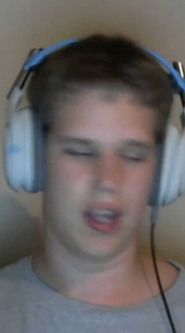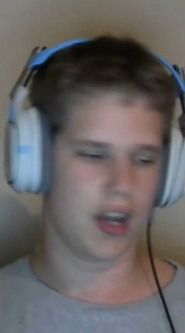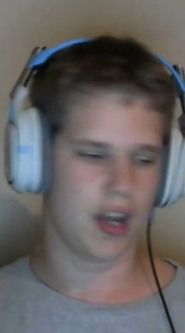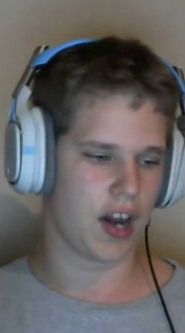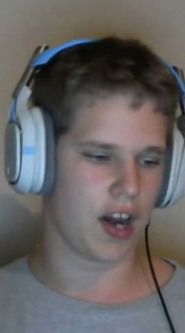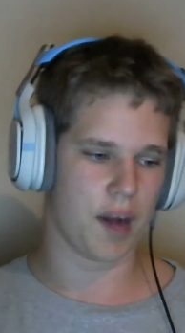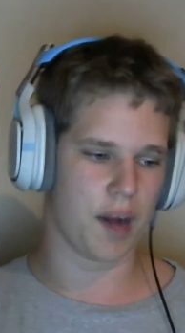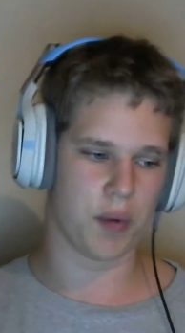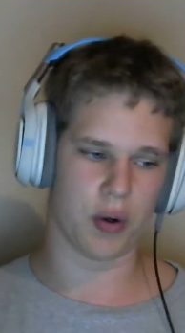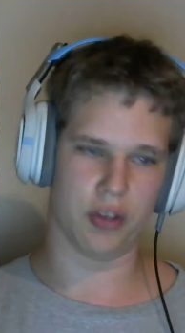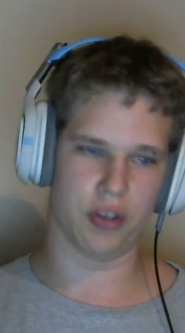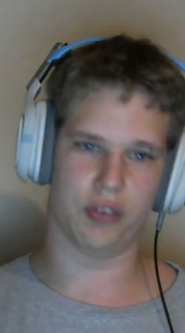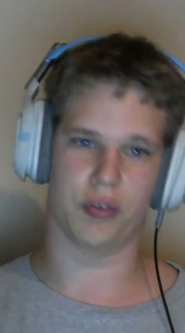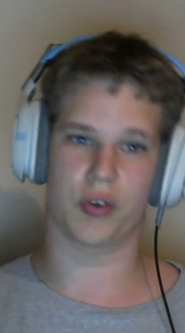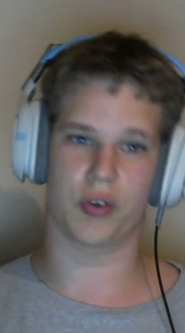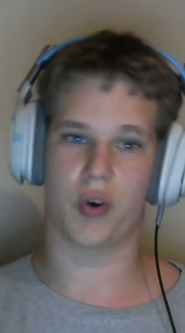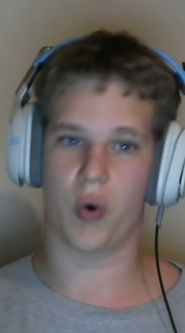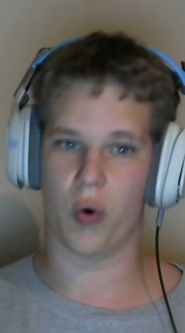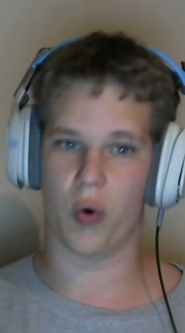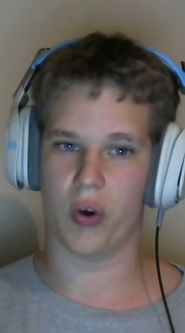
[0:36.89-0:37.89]
I'm always
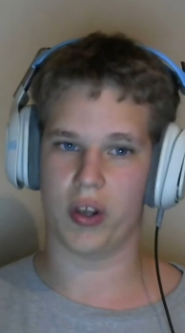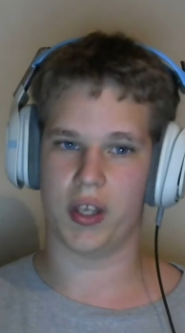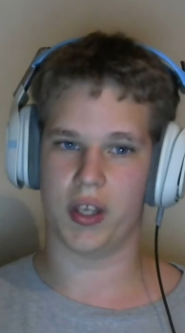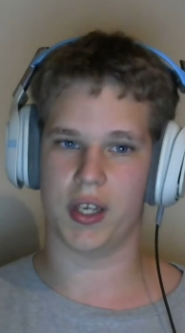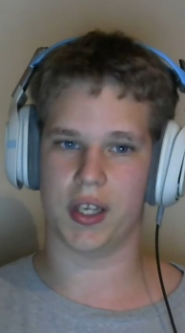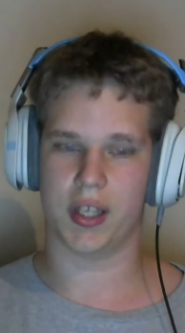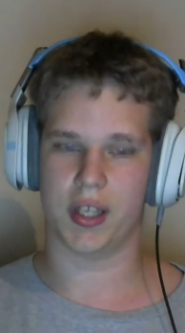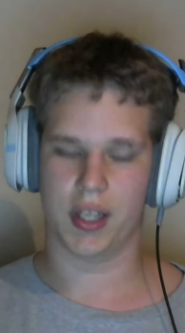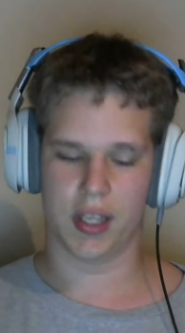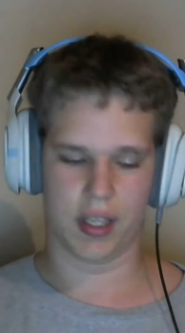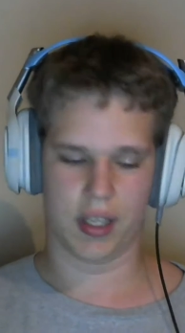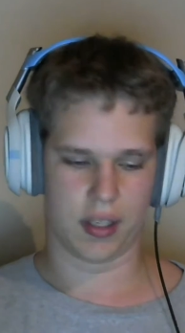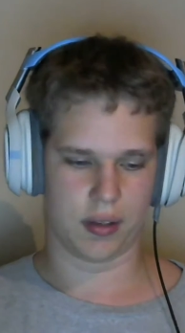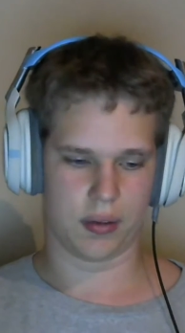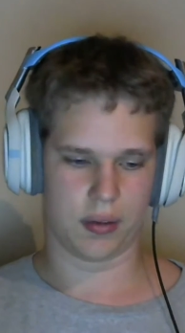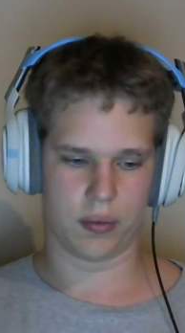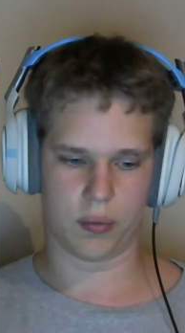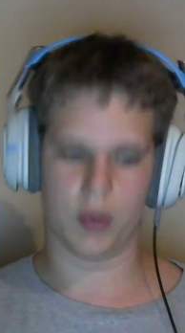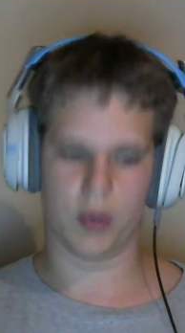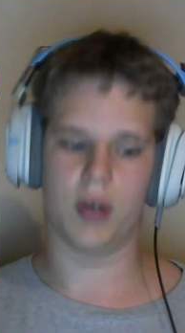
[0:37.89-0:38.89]
recording,
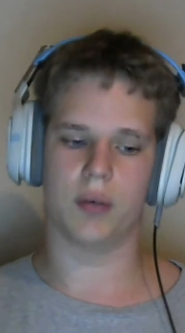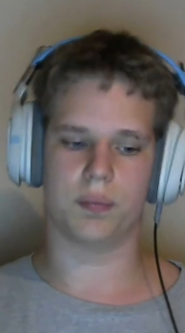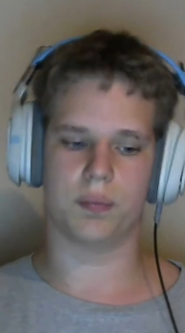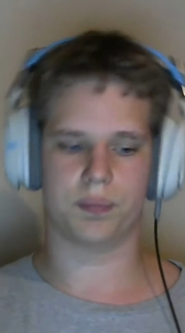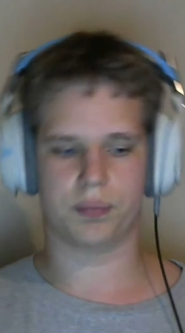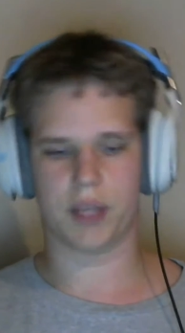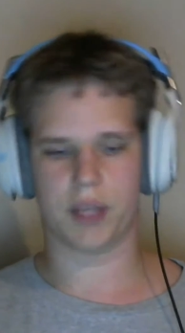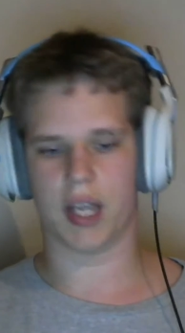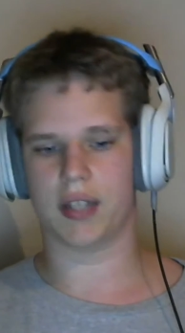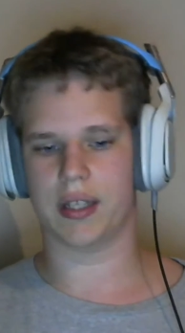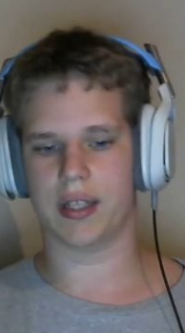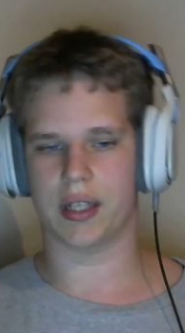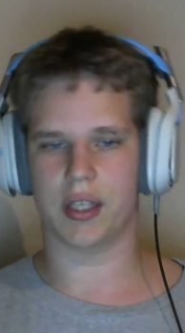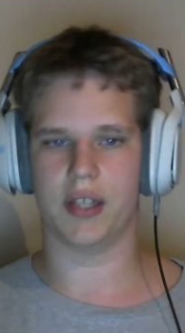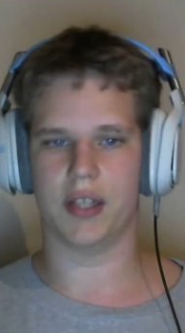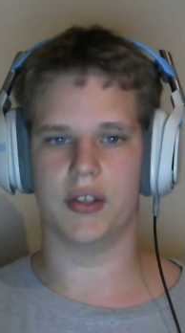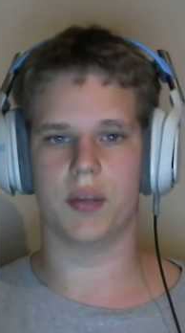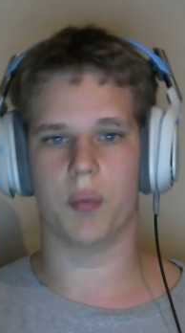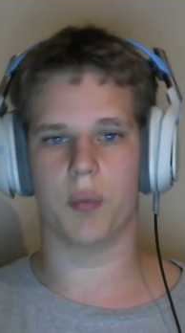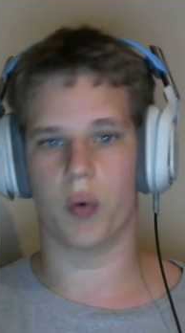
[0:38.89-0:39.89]
well, technically
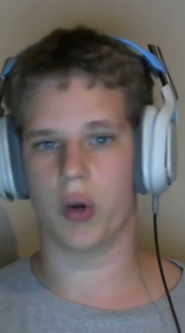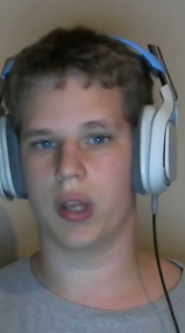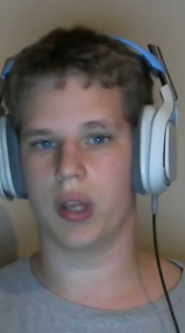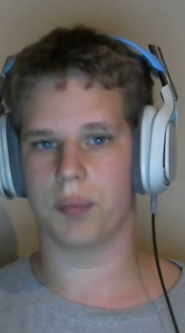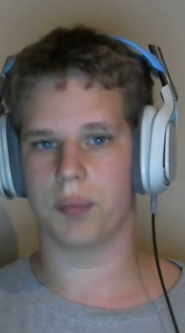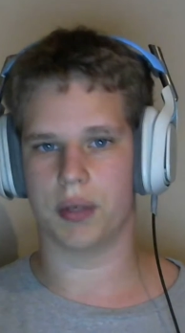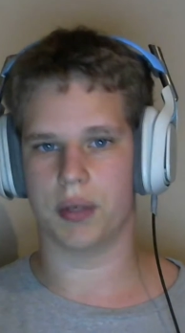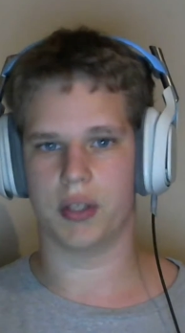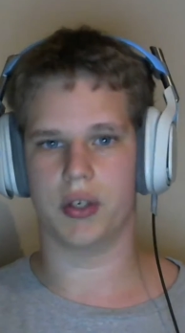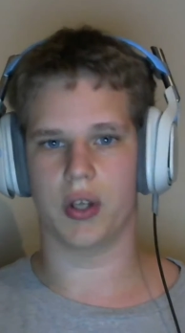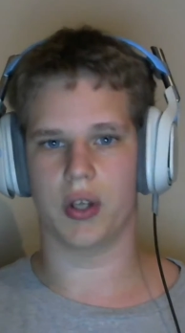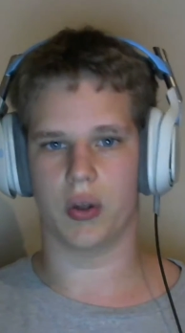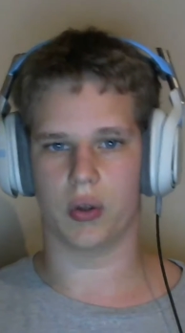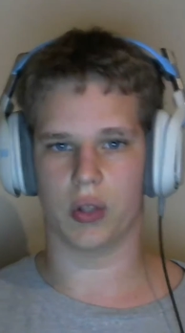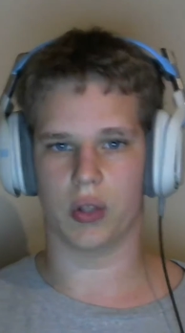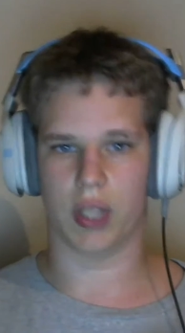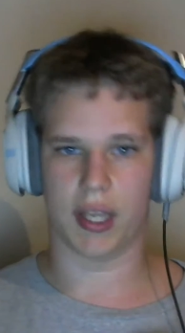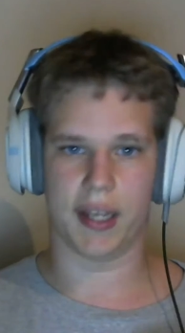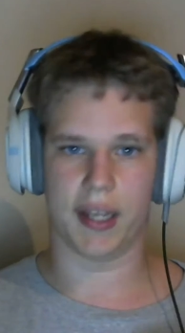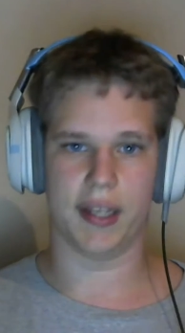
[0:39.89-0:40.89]
in the morning, but
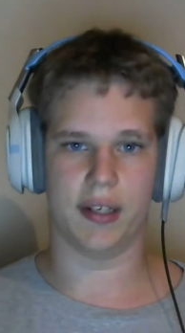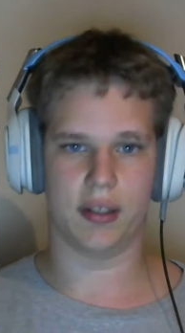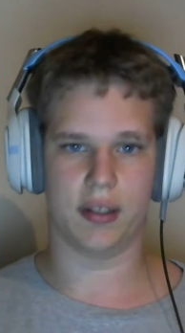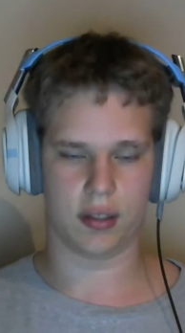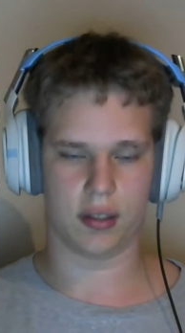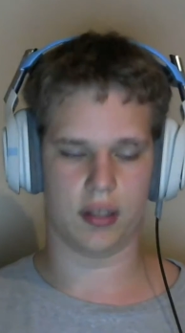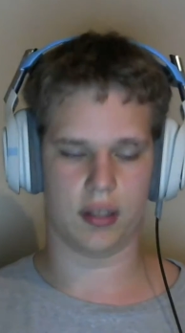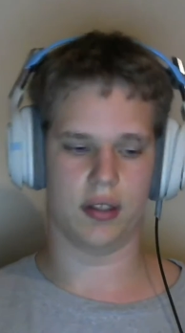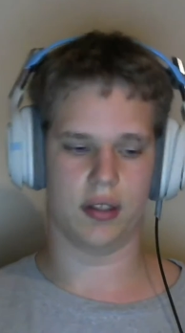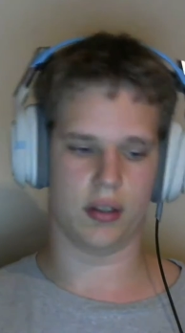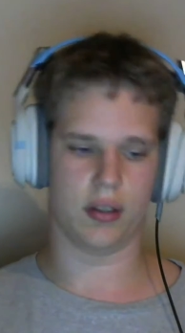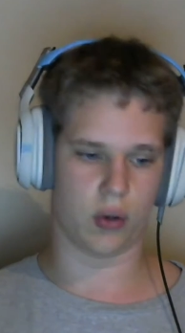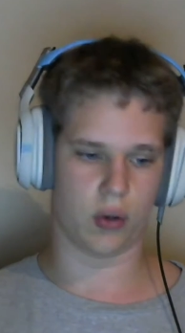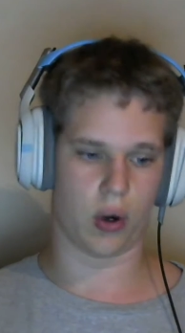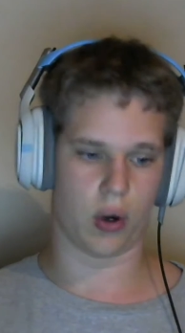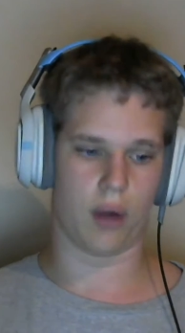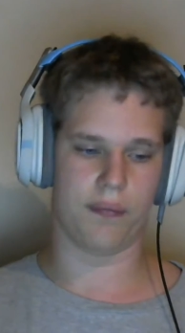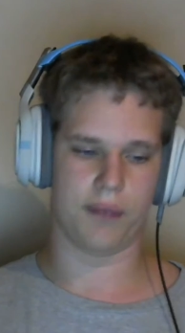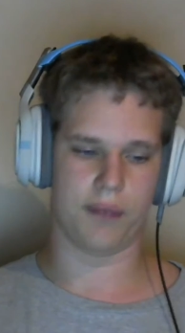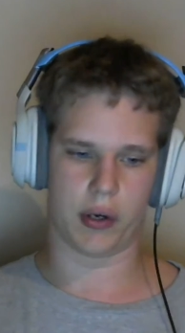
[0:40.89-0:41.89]
late
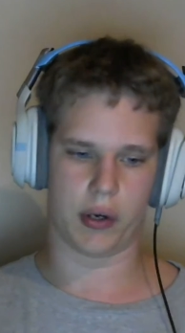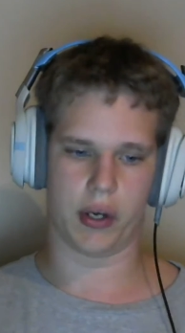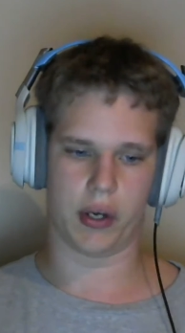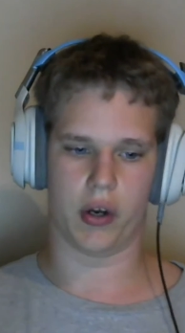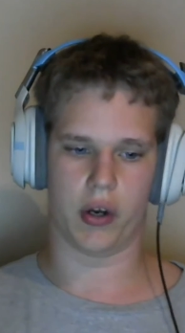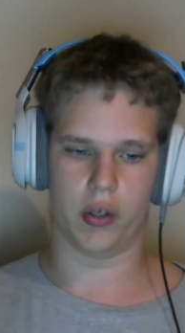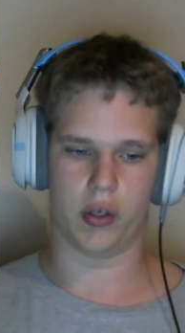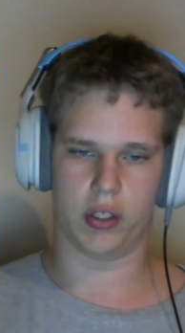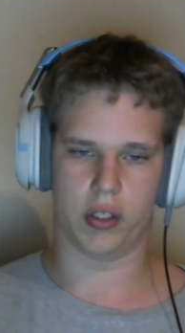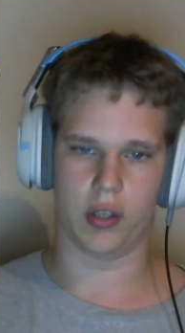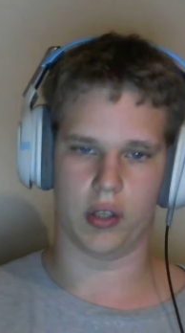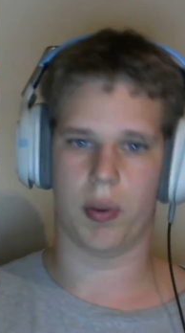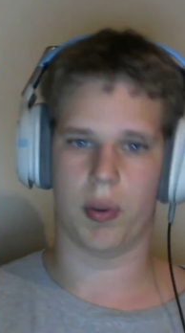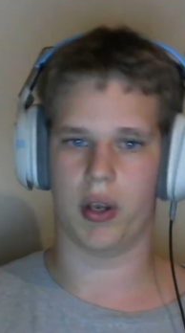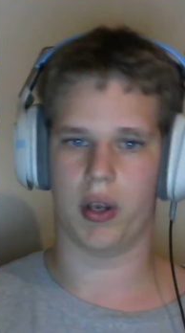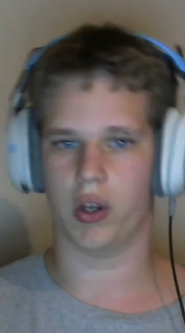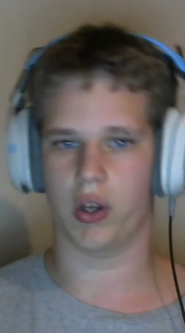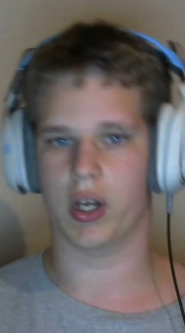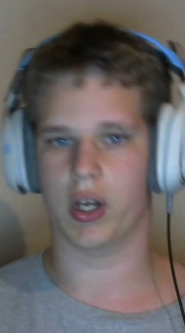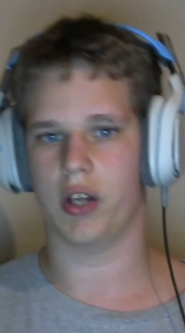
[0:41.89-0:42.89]
or very early,
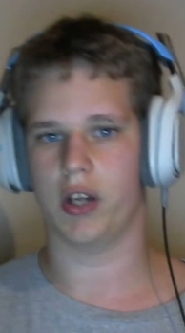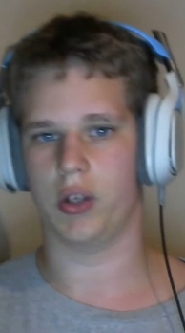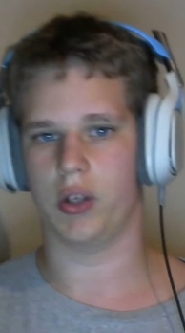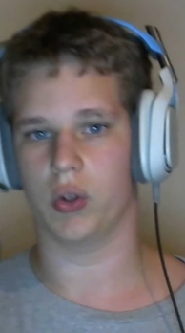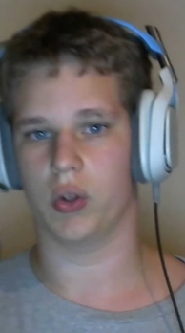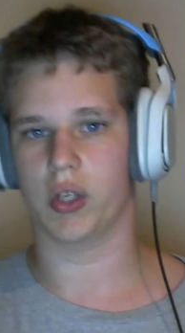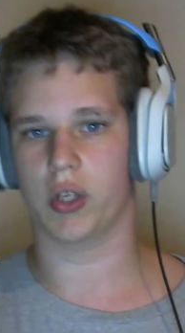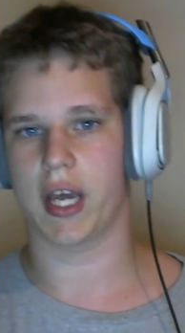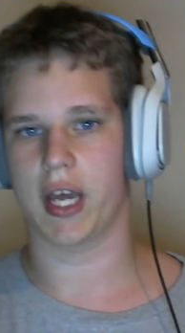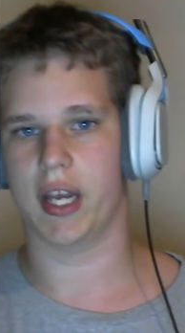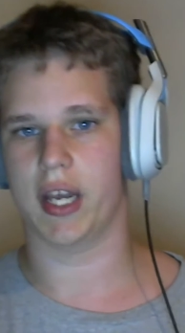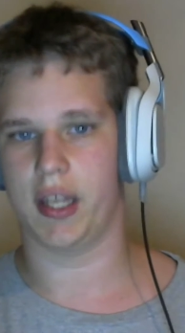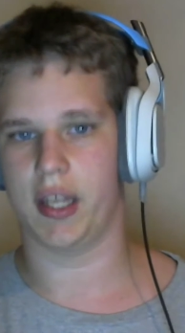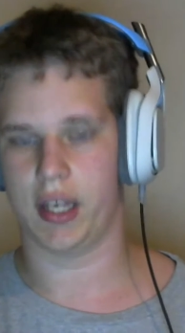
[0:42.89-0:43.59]
depending on how you look at it.